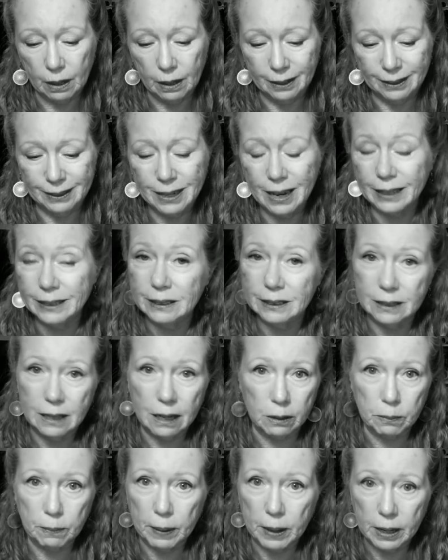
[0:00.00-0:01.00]
Not
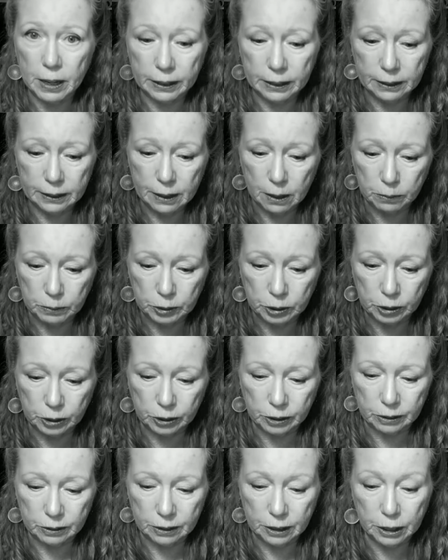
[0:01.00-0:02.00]
stuck behind a
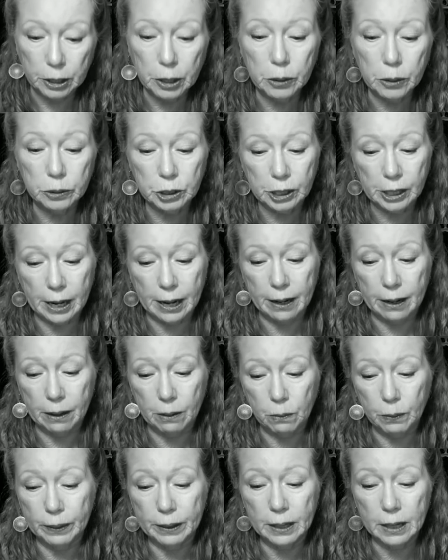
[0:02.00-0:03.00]
dumpster, negotiating
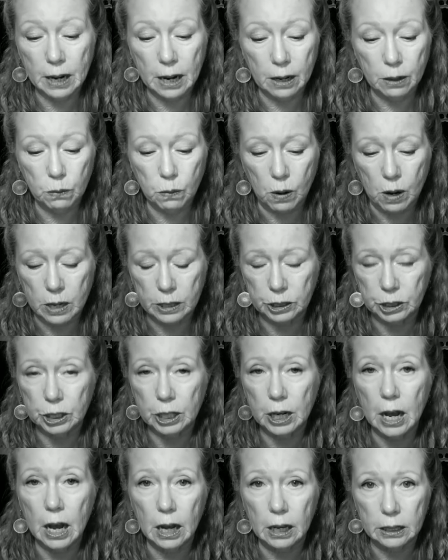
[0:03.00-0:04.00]
with an unwashed,
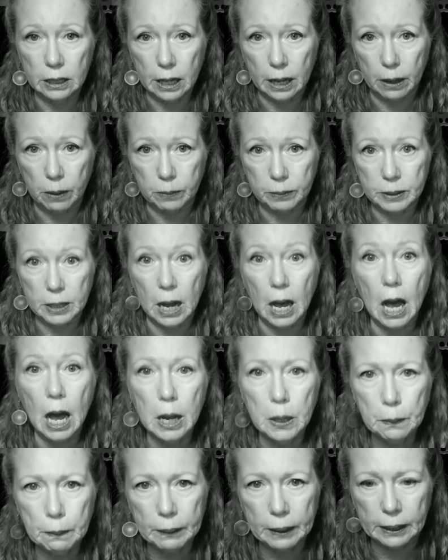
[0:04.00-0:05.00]
unkempt,
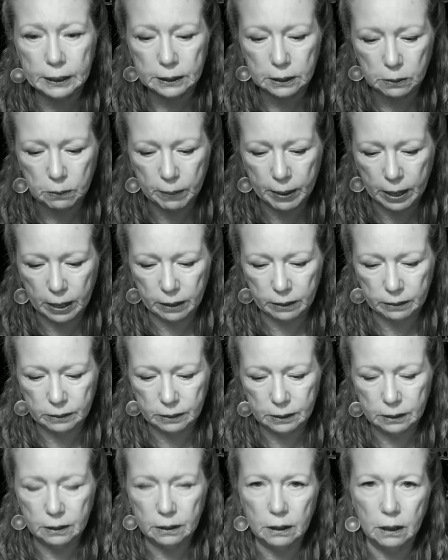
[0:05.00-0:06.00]
unpleasant man
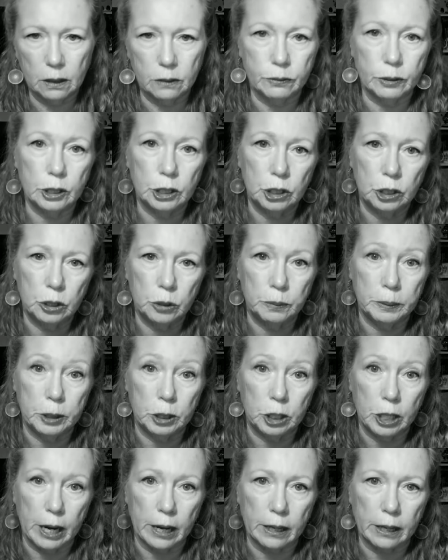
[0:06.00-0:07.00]
over a stupid
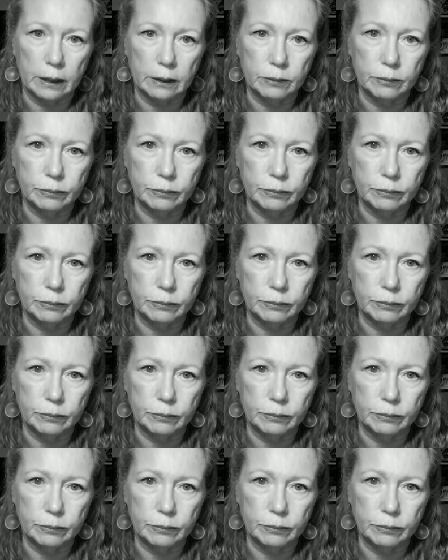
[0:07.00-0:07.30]
jacket.